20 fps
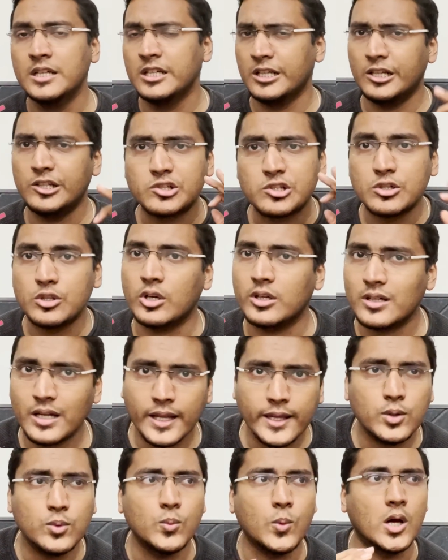It's not
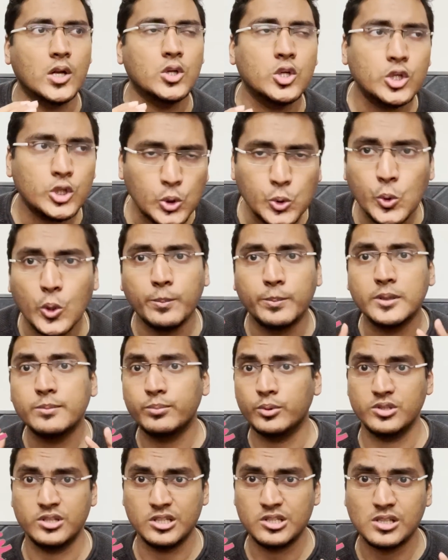like one or two open
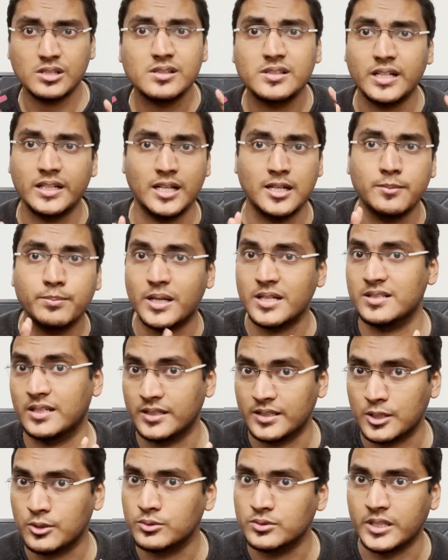positions that are
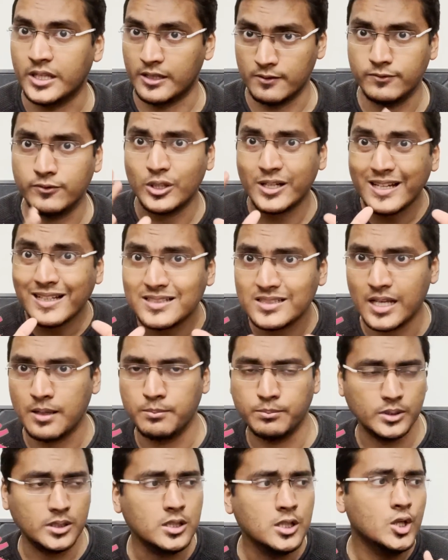present out there. For
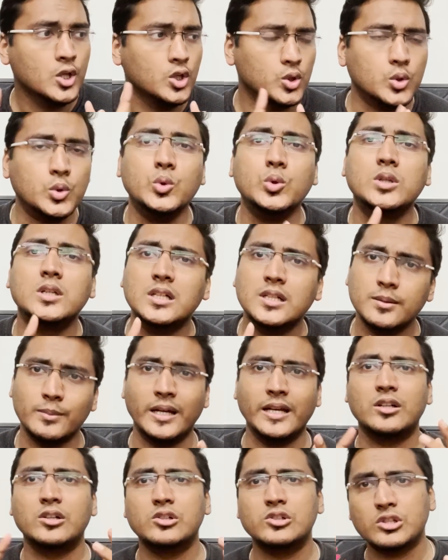example, Google,
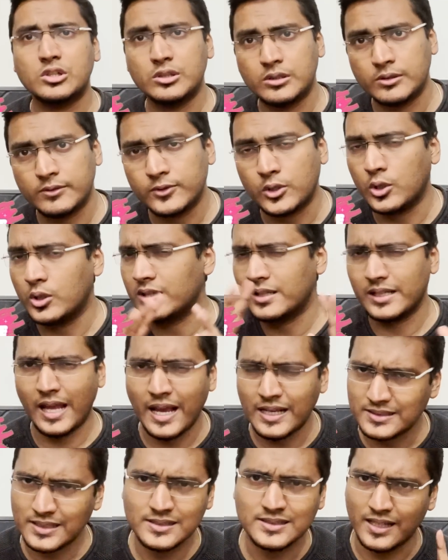Microsoft or
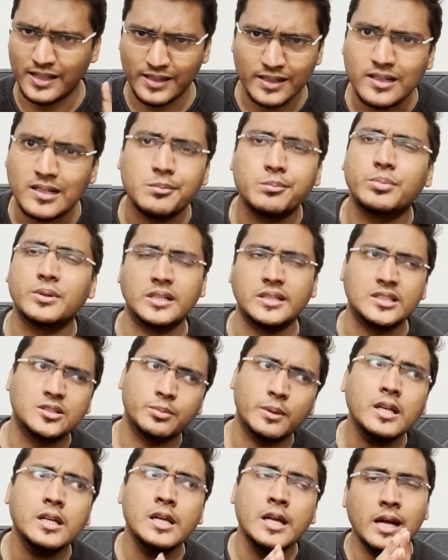aise sare companies
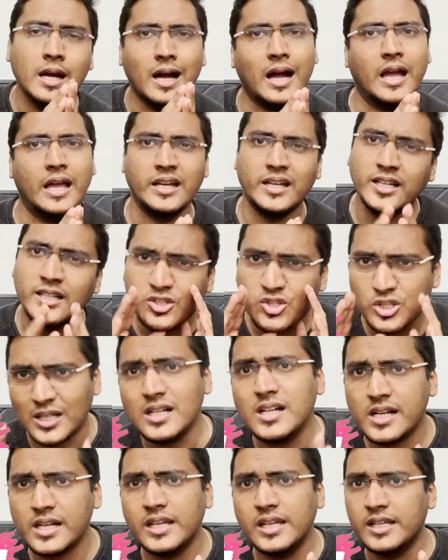mein hiring
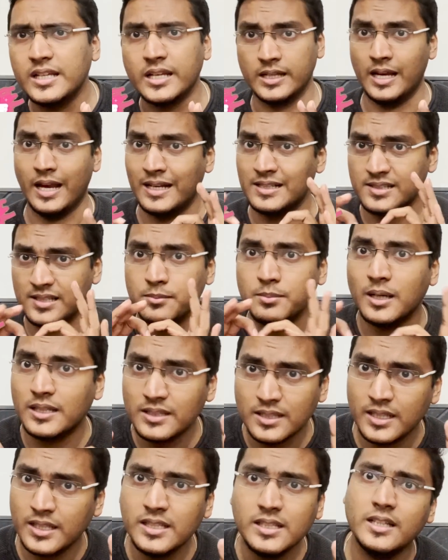chal rahi hai. Aisi baat
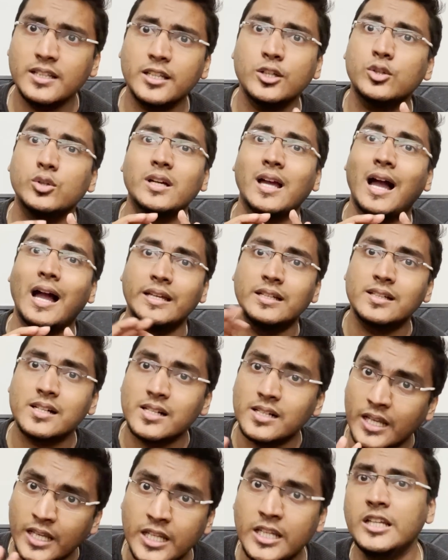nahi hai ki koi hire
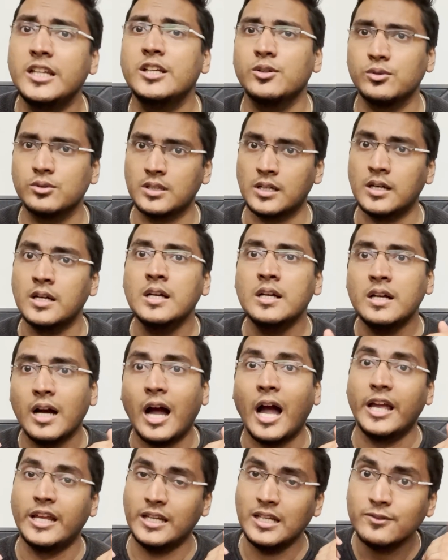nahi hi hoga.
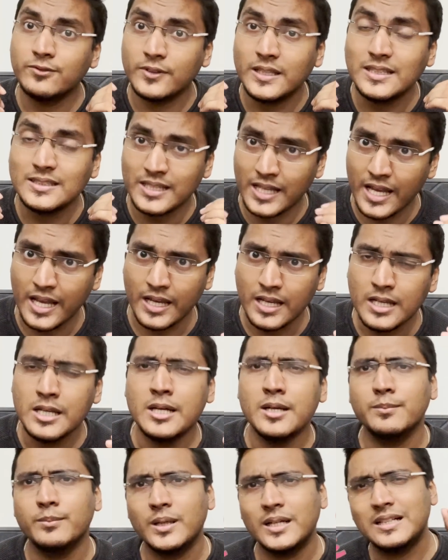Hiring freeze hai,
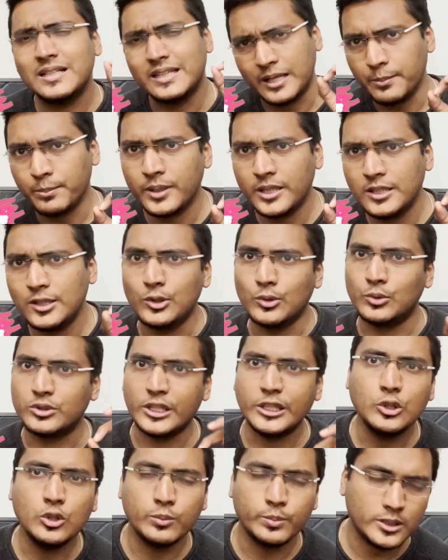but tab bhi do
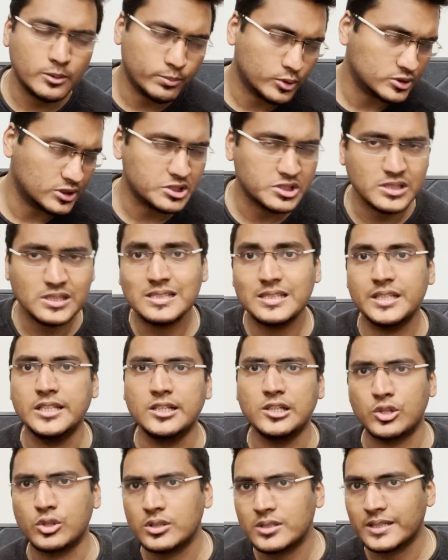teen open positions
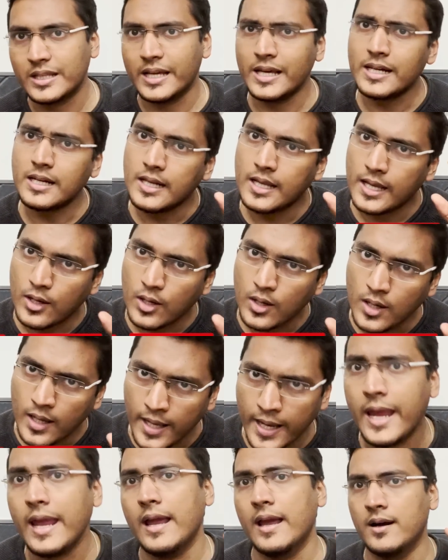here or there
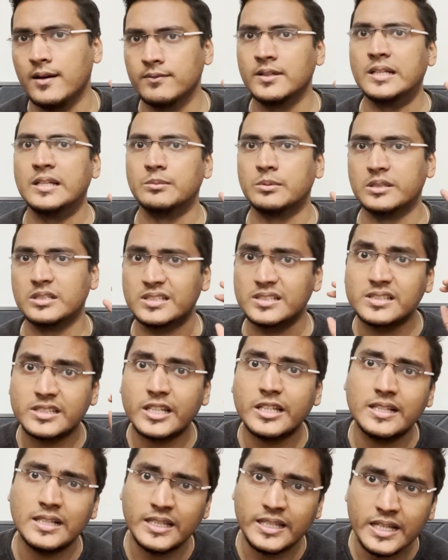hey, available,
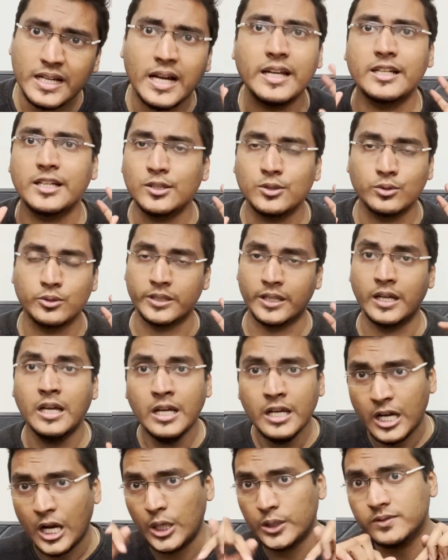jiske liye hiring ho rahi hai.
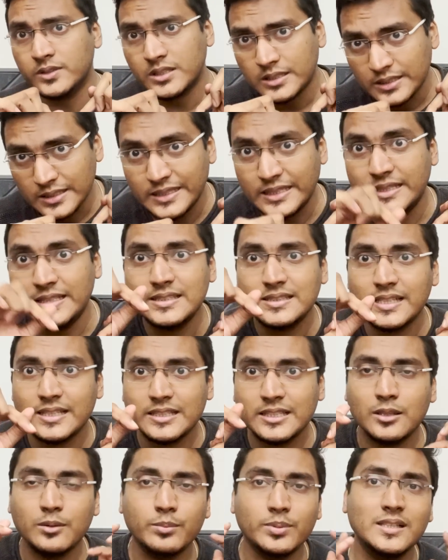However, these 10
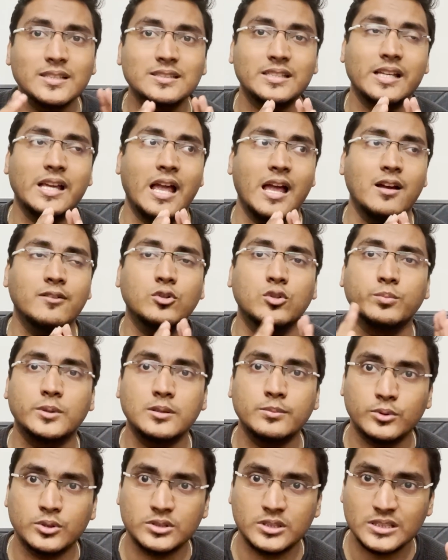companies, they have
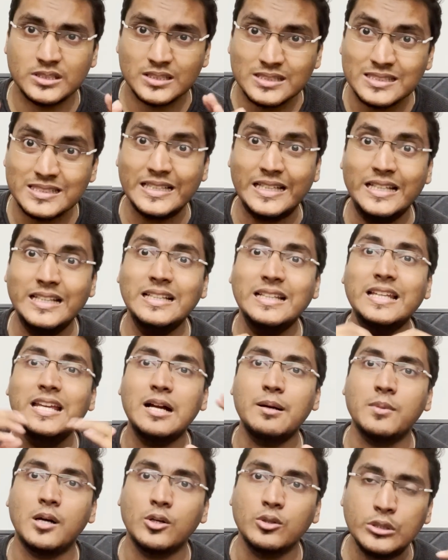open positions in the
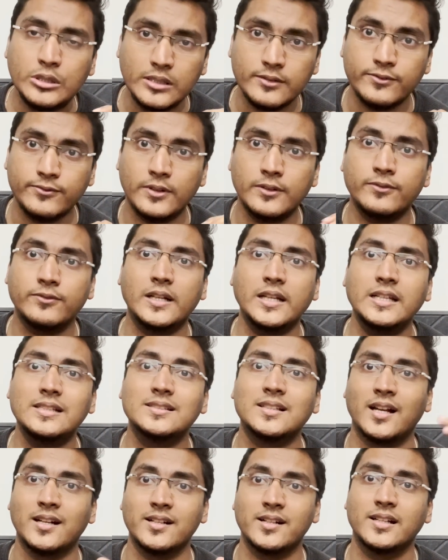amount of 50s,
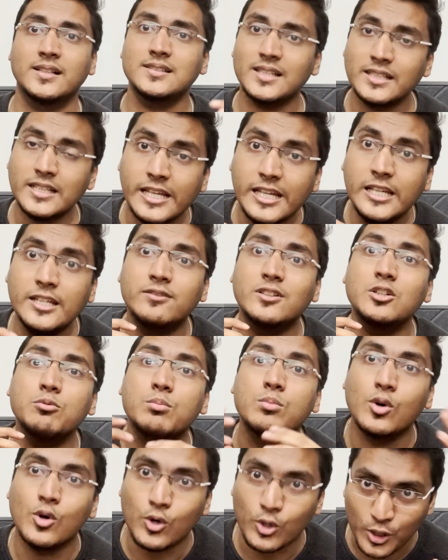100s and even
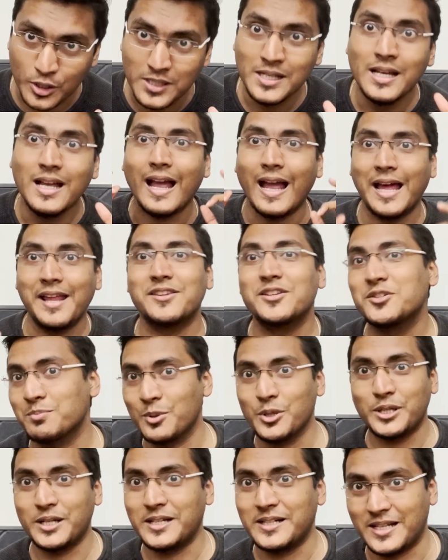more at this
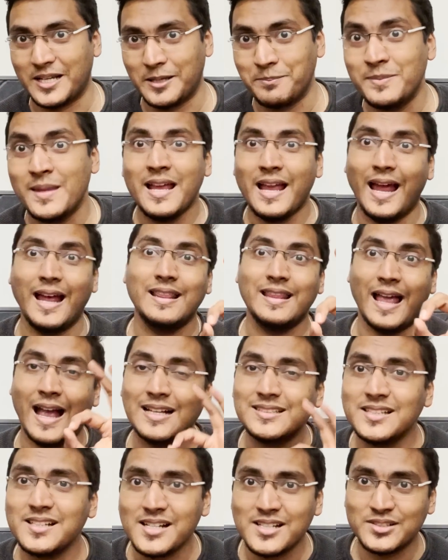point in time. And
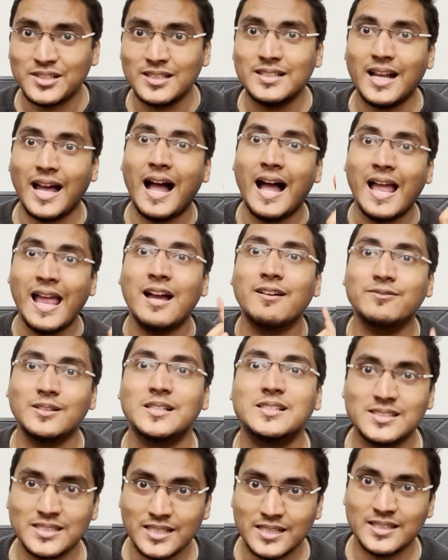as a result, I have
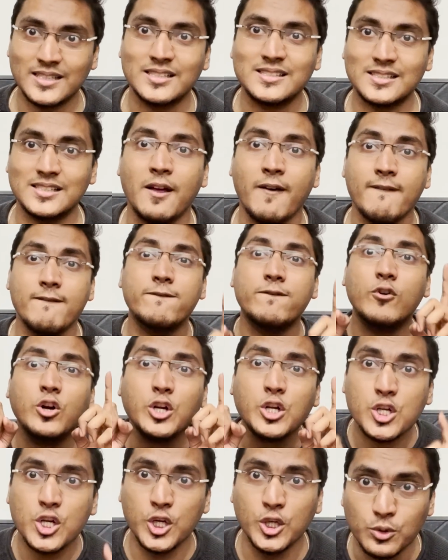listed this for
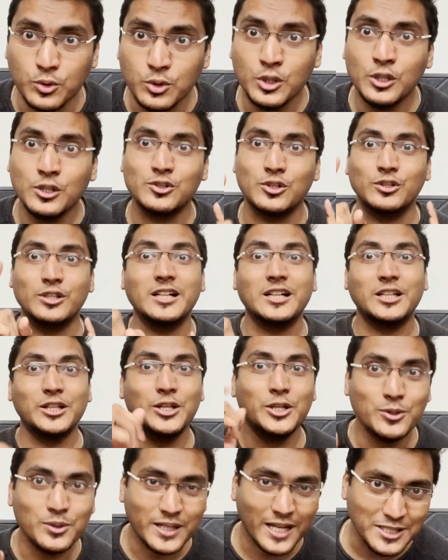you so that
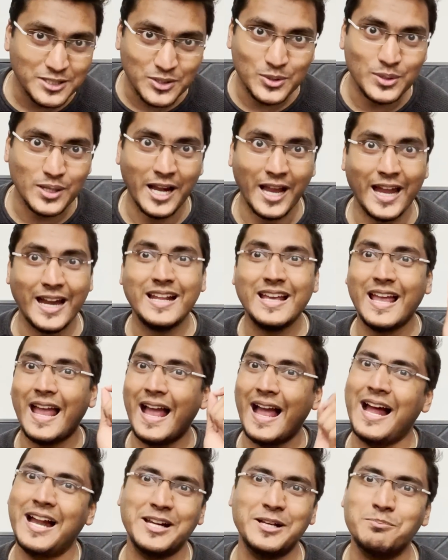you can go ahead
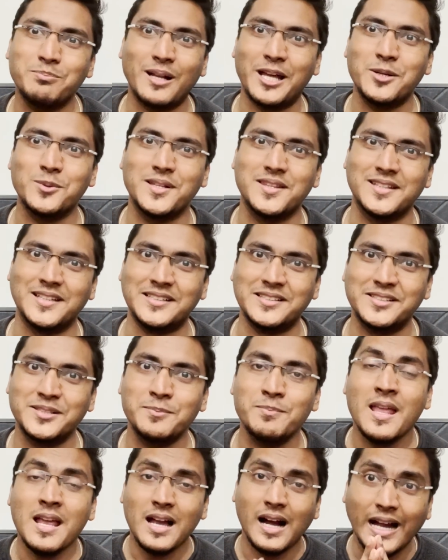and apply with ease.
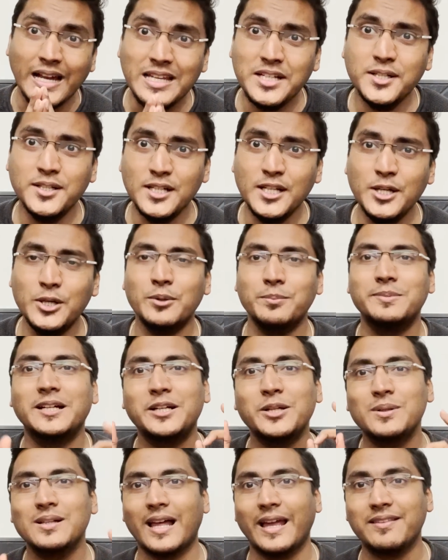I really hope that
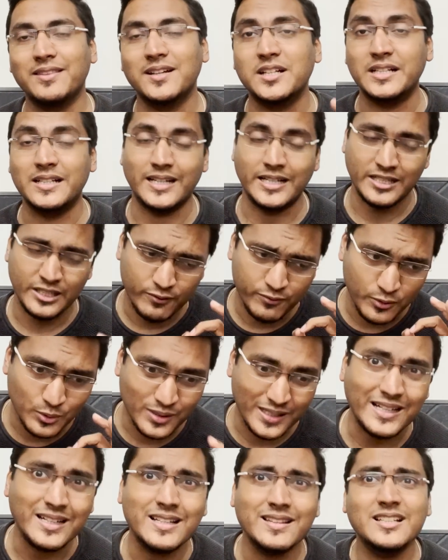you like the content. If you
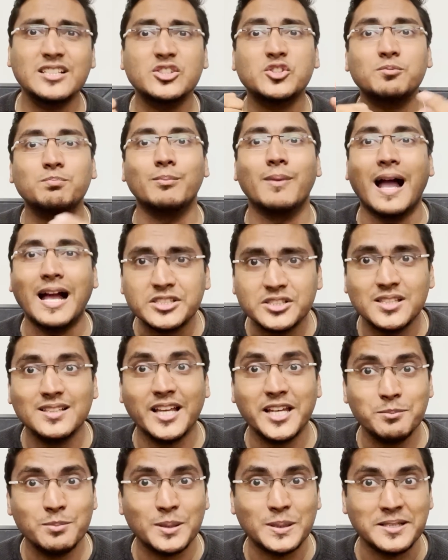did, then smash the
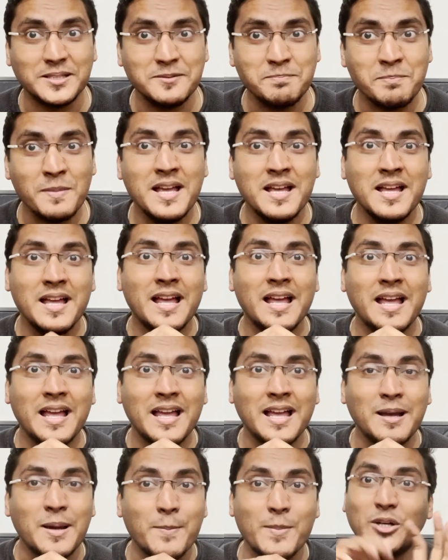like button
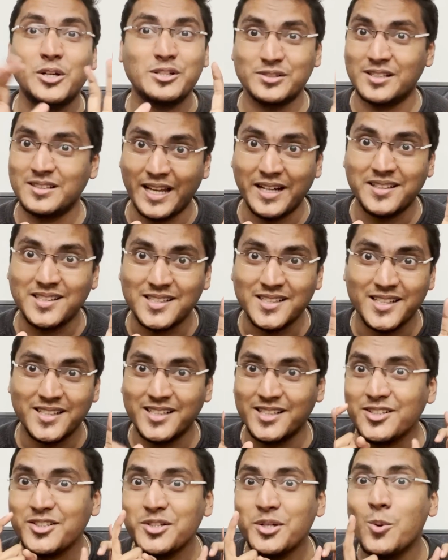because the like target
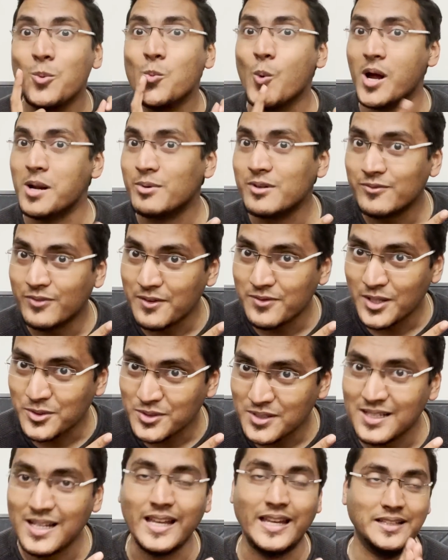is 1.5
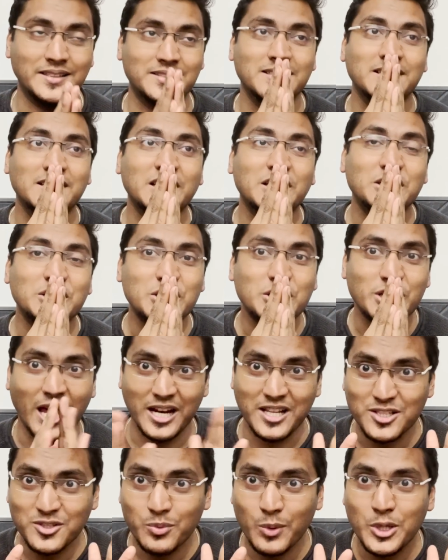thousand likes. Share
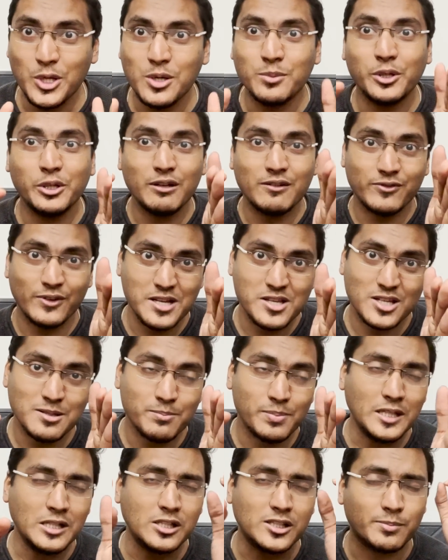this video among your friends and
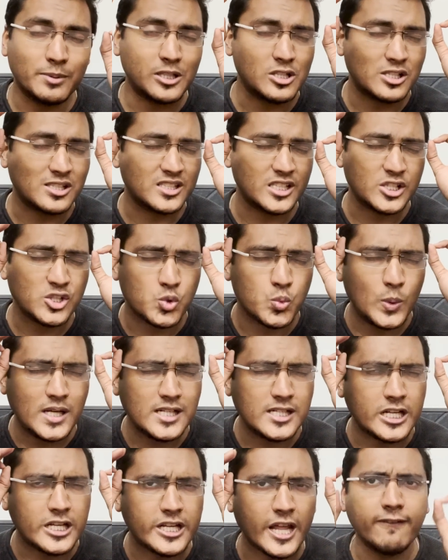peers because this will
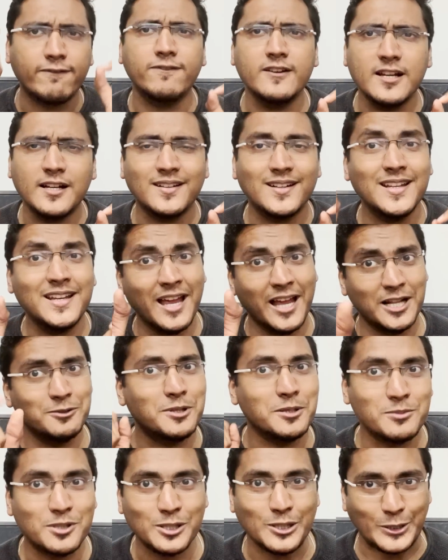definitely help
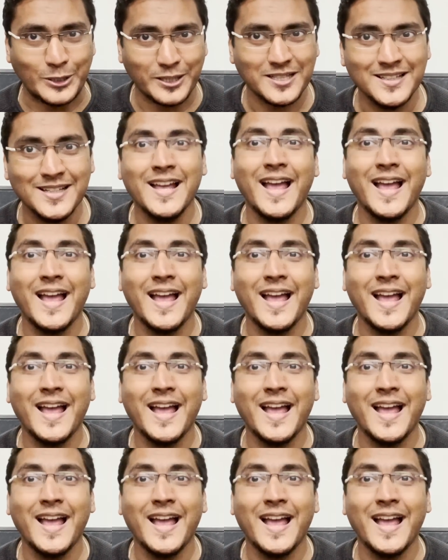them a lot.